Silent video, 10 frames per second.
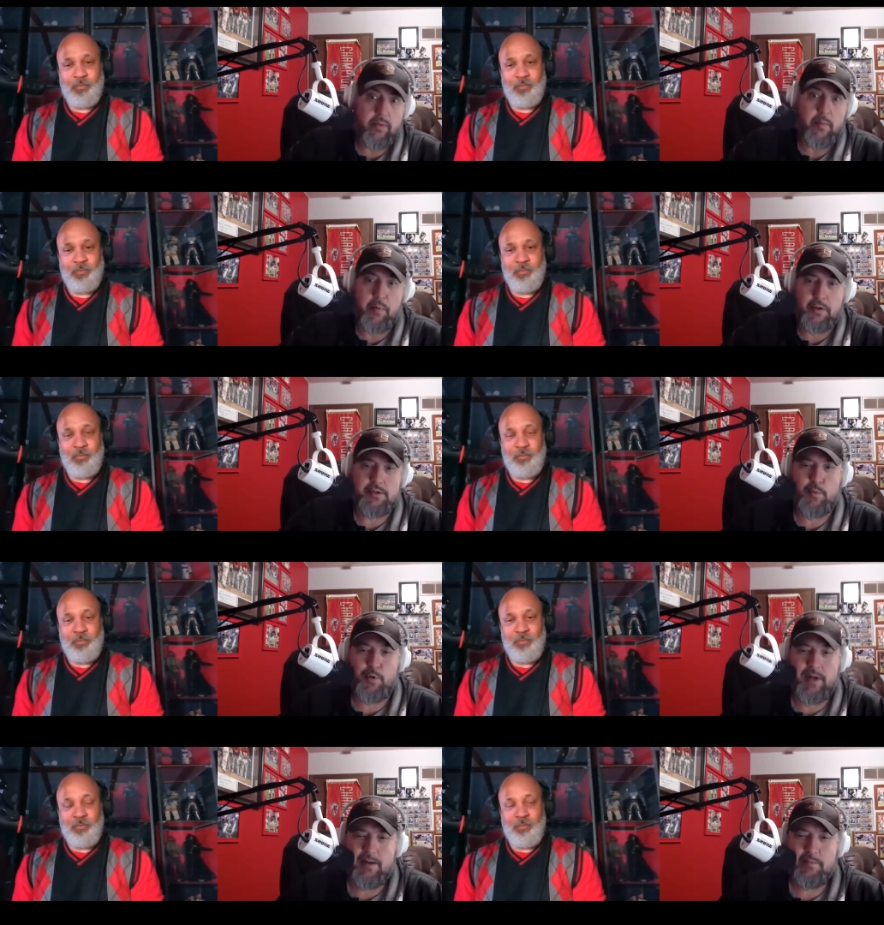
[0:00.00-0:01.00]
Speaker 1: the
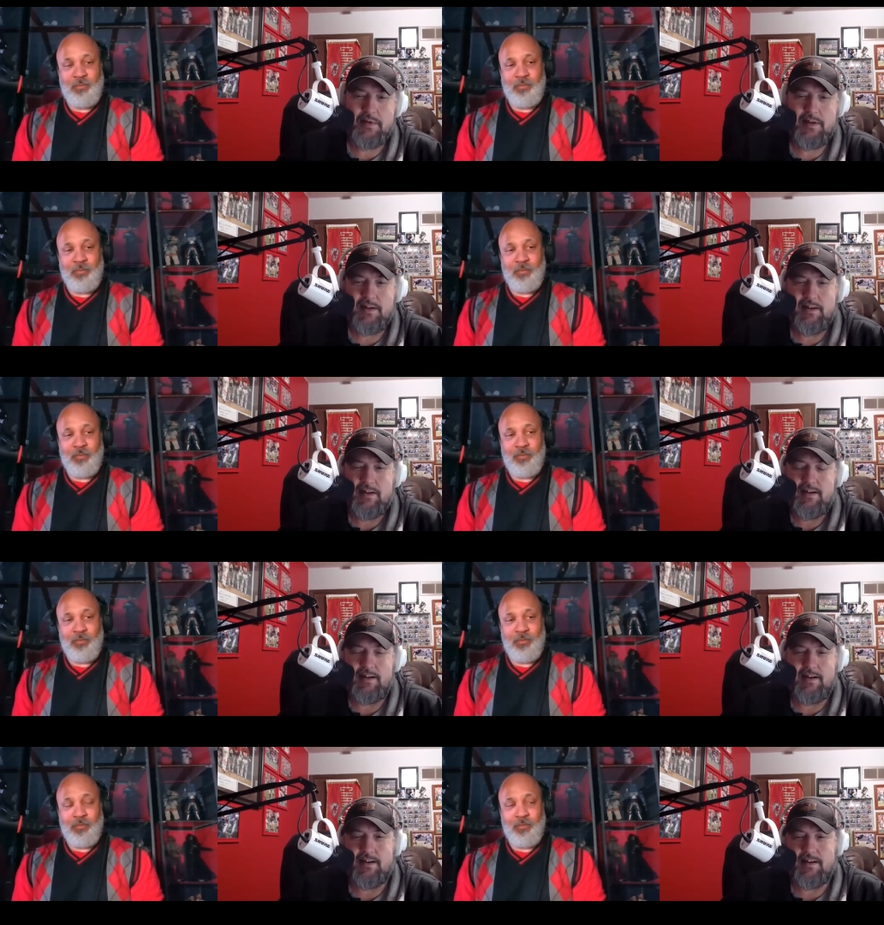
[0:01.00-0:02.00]
Baltimore game.
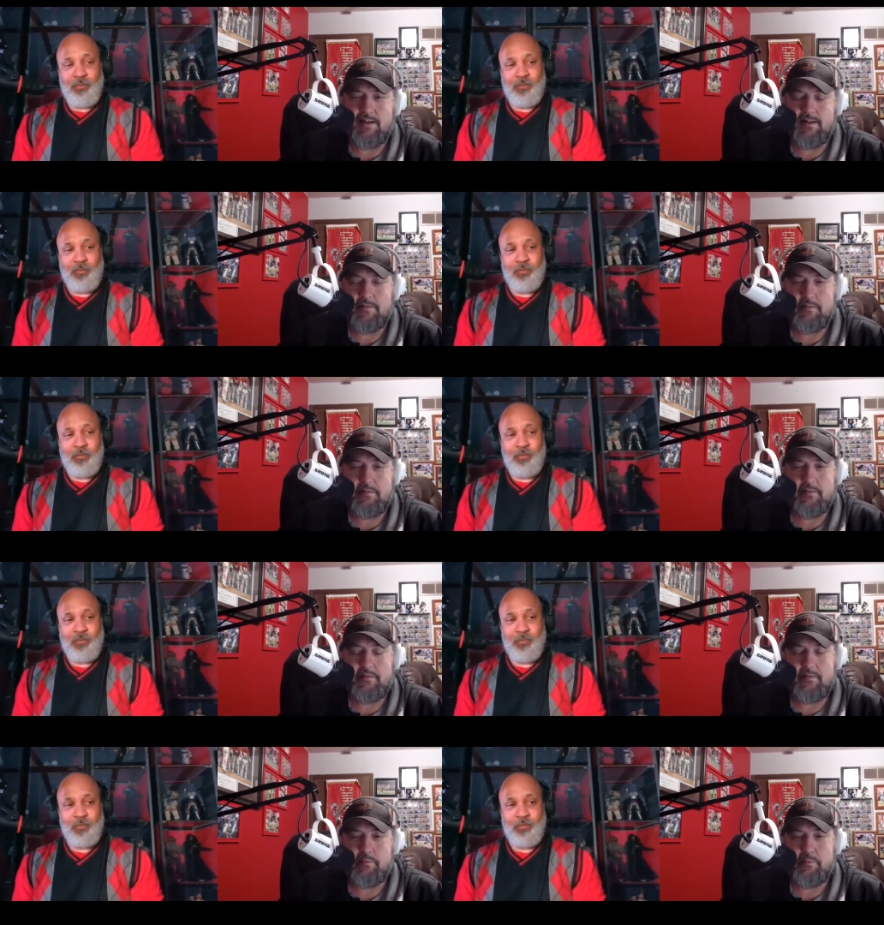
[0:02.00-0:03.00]
Um,
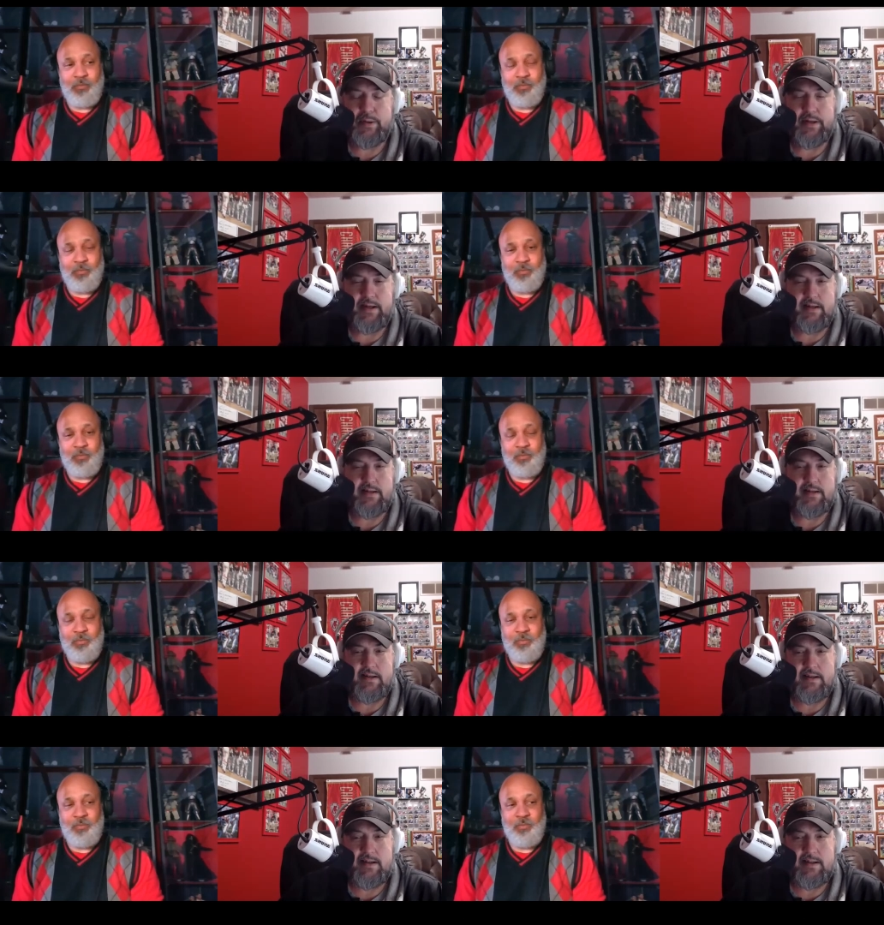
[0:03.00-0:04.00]
but
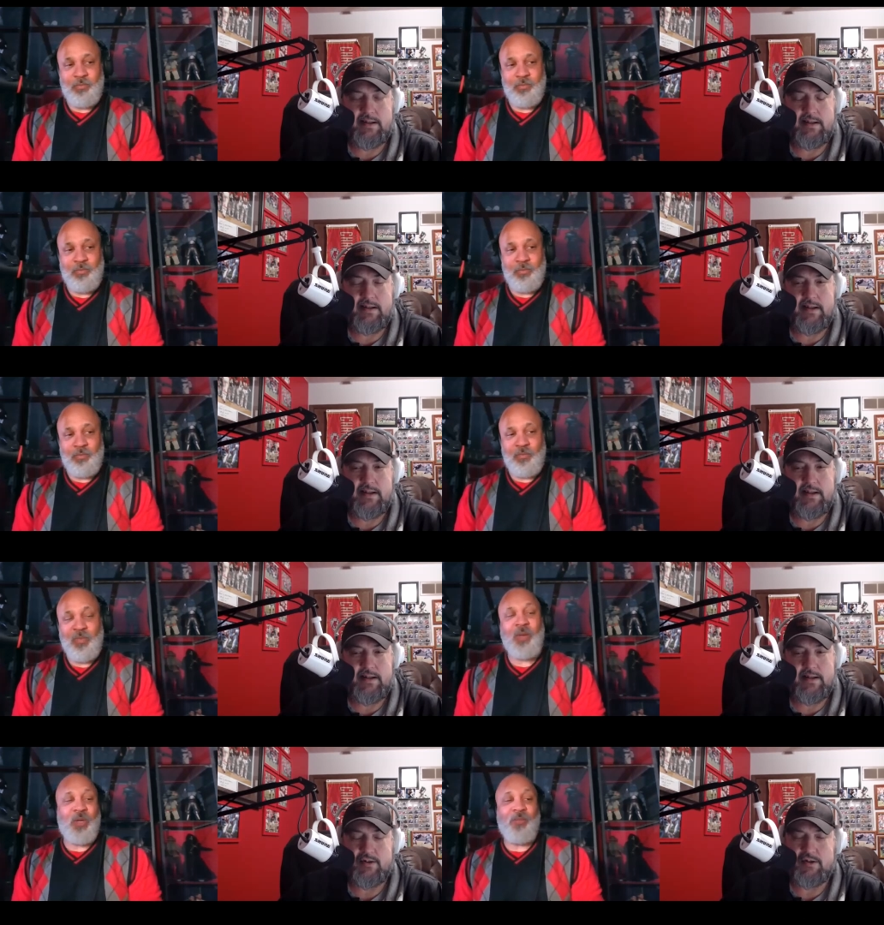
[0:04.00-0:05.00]

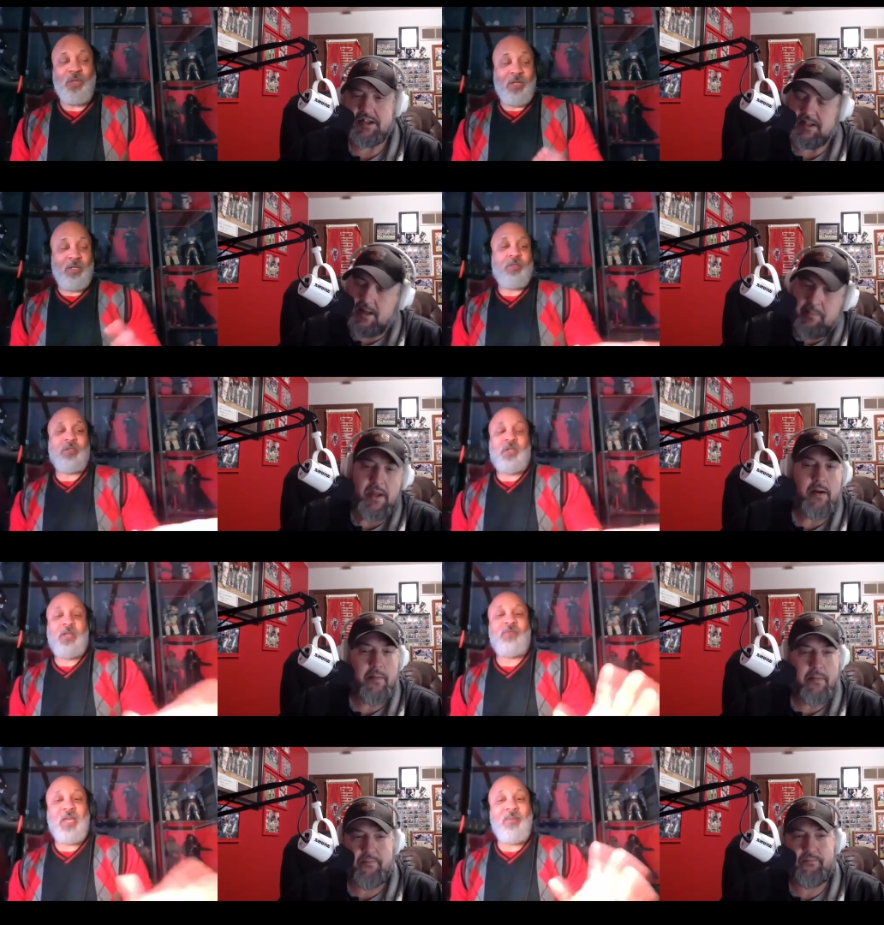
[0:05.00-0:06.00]
I'm, I'm gonna get to the
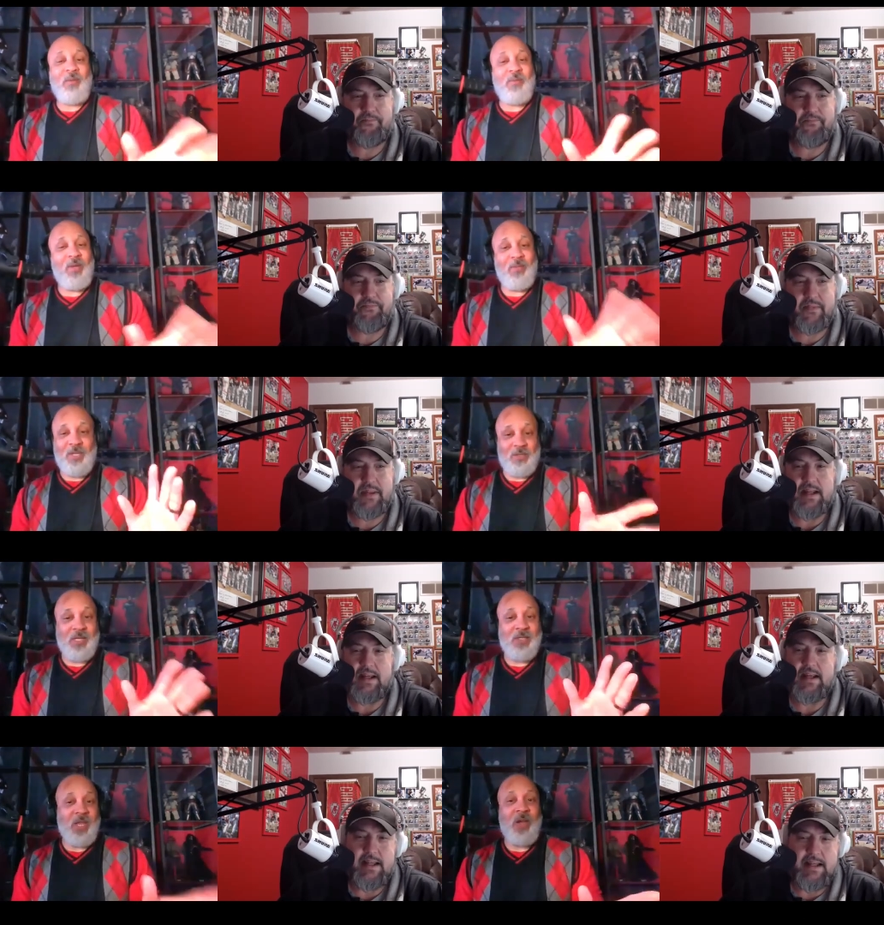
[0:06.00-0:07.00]
Chiefs
Speaker 2: game in a minute
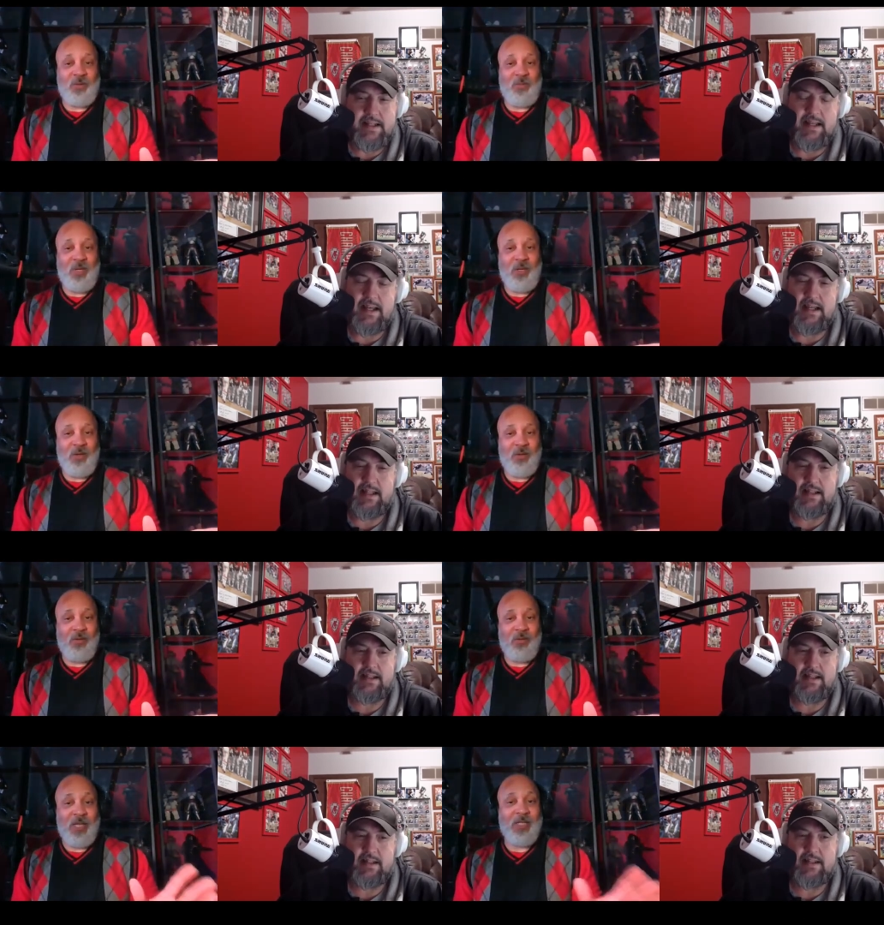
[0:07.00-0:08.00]
because that scares yeah,
Speaker 1: me.
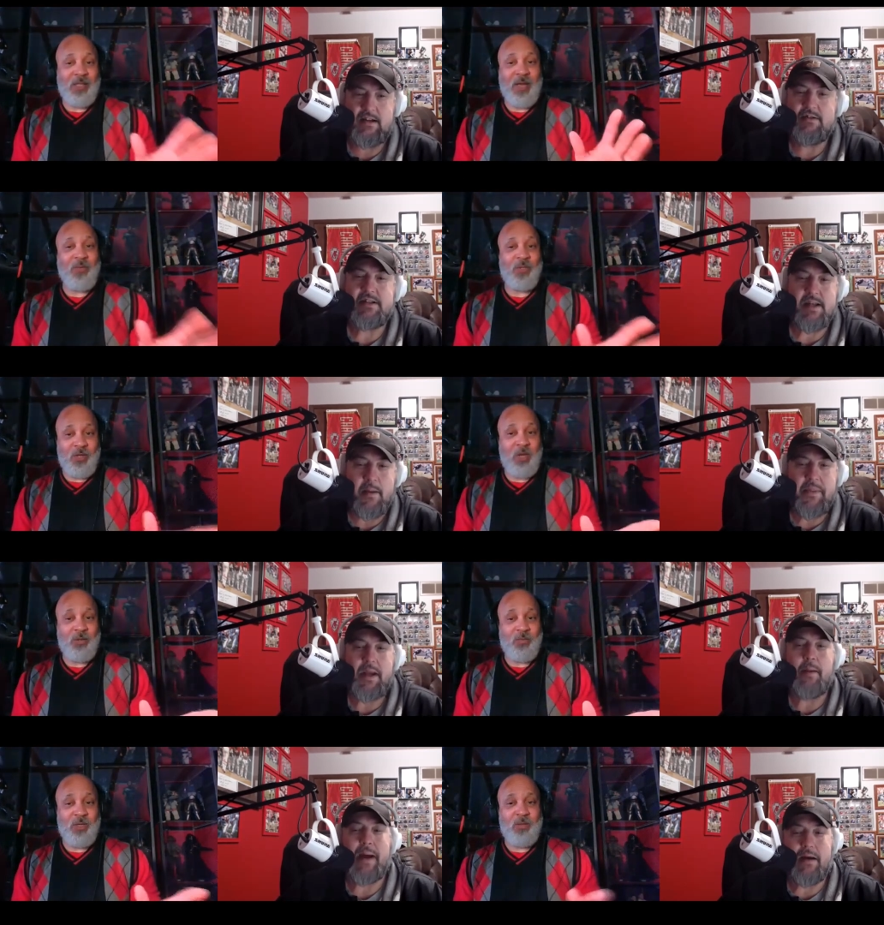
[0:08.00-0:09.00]
That, there's that
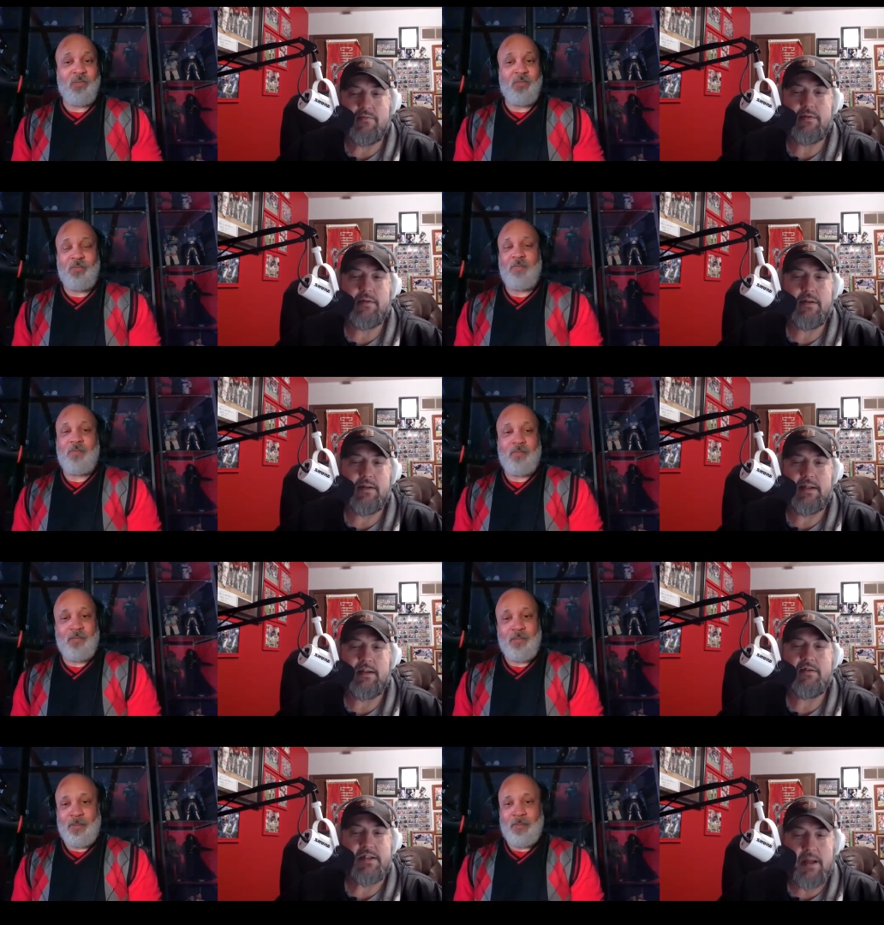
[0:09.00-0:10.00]
something about me.
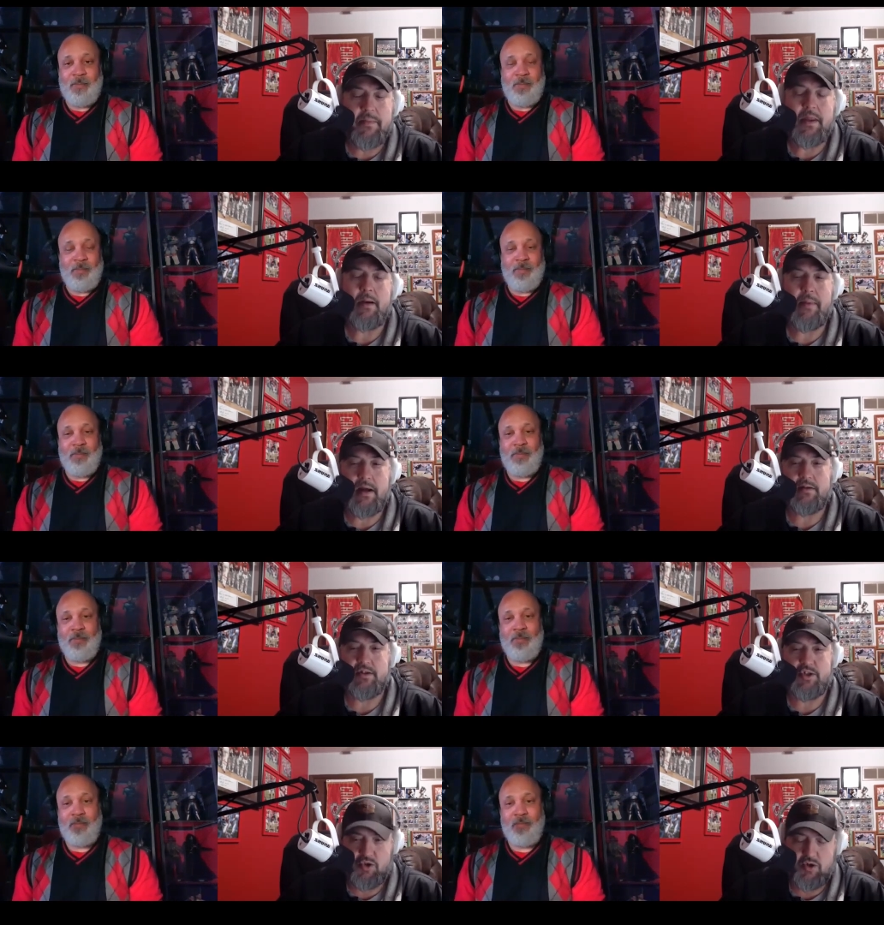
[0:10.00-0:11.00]
there's something about
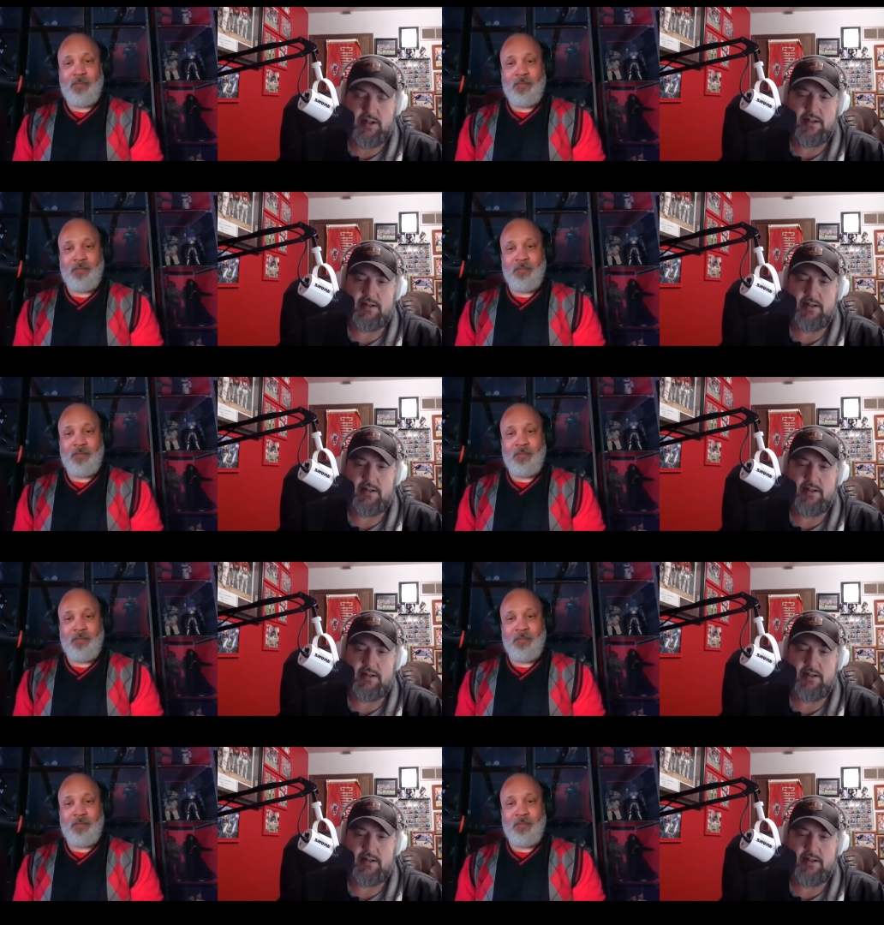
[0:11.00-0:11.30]
Detroit.